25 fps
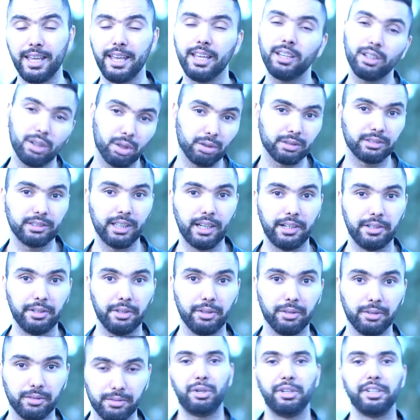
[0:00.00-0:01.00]
in
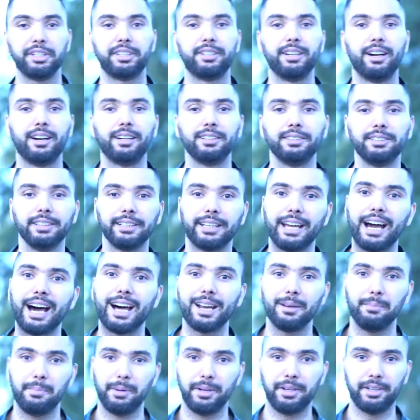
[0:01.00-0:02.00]
Ontario. Regarding
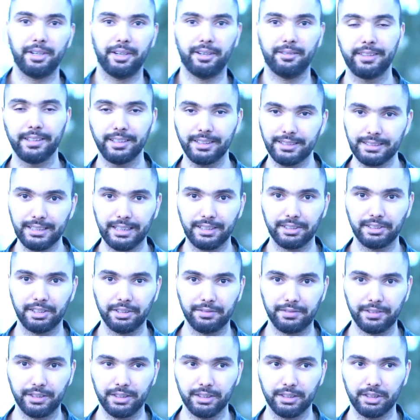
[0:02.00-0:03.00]
Alberta, things are
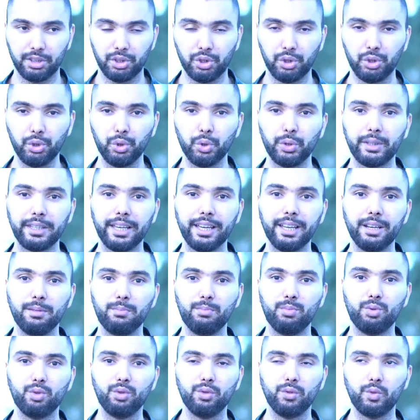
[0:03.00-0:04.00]
different. You
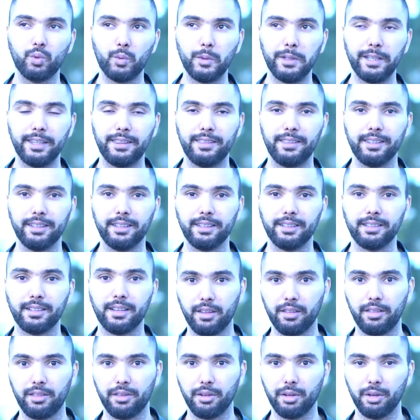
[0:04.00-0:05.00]
can move within
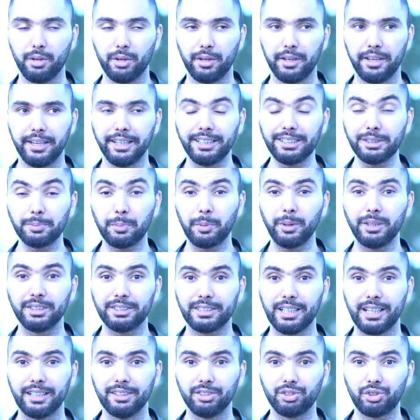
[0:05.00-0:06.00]
the
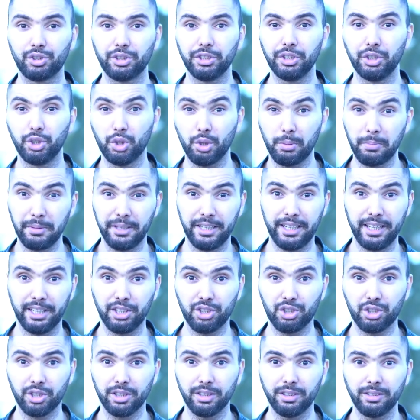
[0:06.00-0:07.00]
express entry
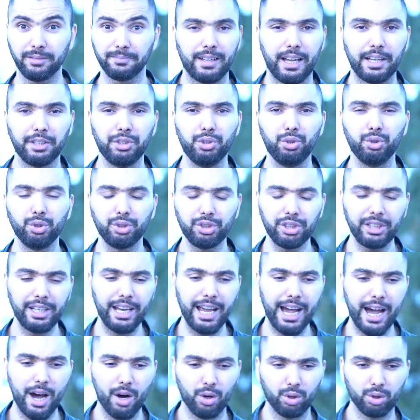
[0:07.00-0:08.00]
nomination, and usually
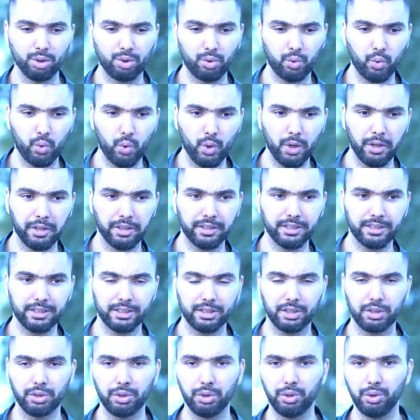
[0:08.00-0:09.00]
how it
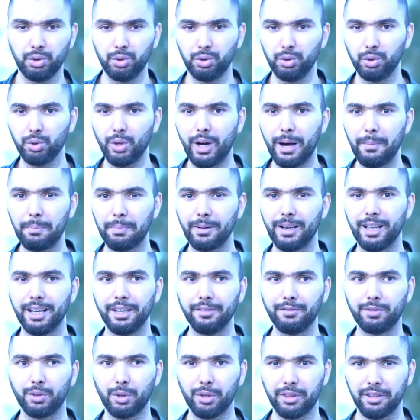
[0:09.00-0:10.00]
works, you apply
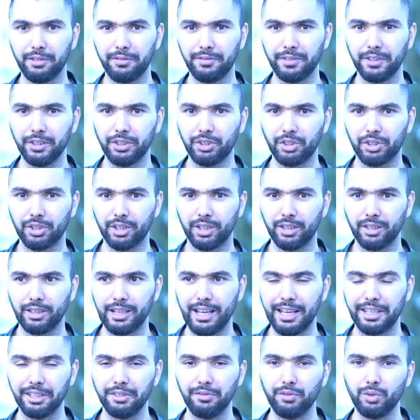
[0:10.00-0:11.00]
for the federal,
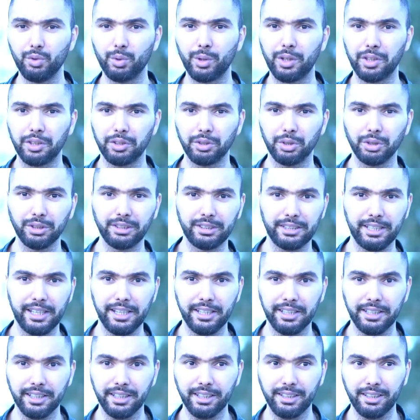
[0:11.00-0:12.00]
and if you are not
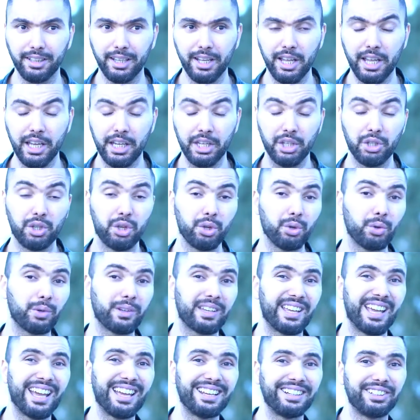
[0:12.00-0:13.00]
taken, you
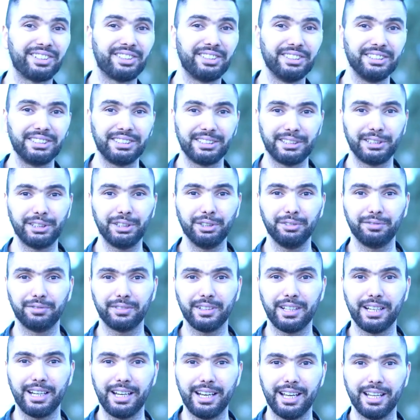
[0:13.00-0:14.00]
can receive
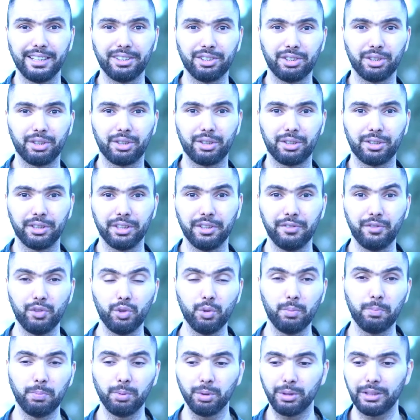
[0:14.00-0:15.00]
a letter. If
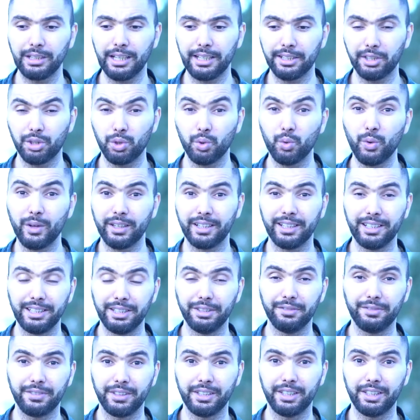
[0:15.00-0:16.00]
you put like you want to
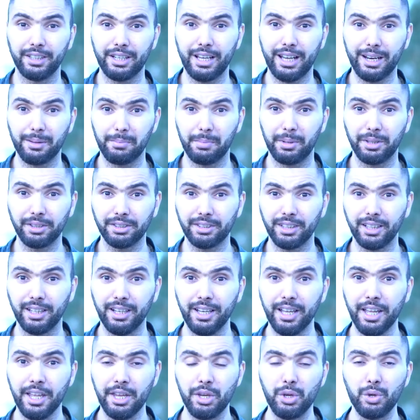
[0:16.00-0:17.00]
live in Alberta,
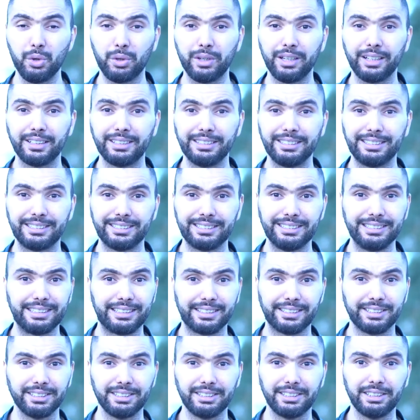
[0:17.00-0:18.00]
you can
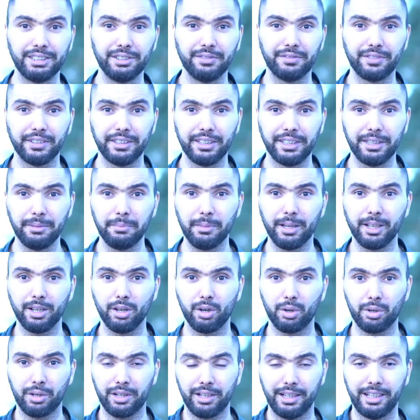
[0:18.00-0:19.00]
receive an email
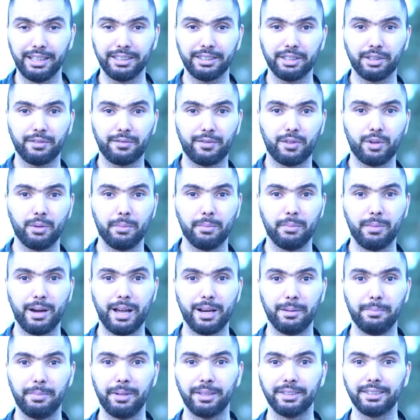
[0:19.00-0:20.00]
or a letter from
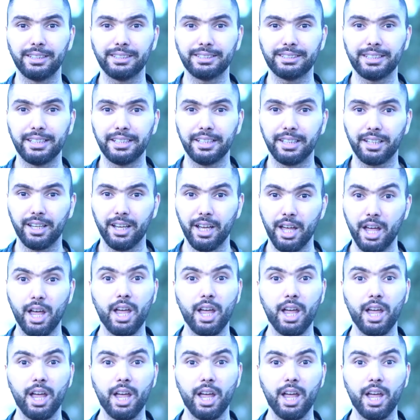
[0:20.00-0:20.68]
Alberta saying